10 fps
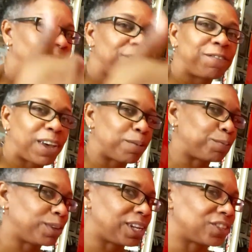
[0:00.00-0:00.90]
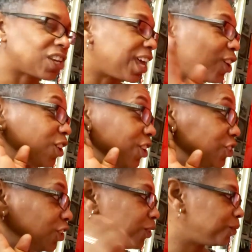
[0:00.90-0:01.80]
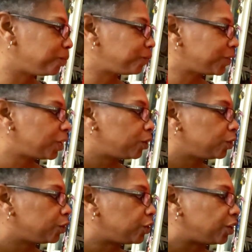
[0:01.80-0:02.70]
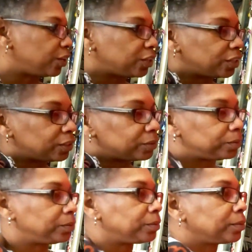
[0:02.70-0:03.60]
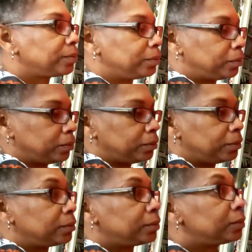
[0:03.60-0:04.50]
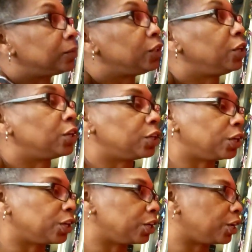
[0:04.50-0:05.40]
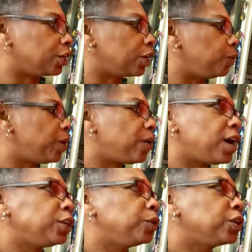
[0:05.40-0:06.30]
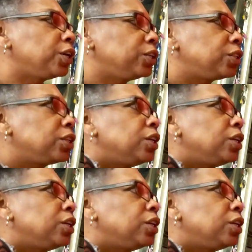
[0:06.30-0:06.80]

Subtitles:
Fabulous. I heard you. G. G, g, g, g, g, g. Where are you? Good.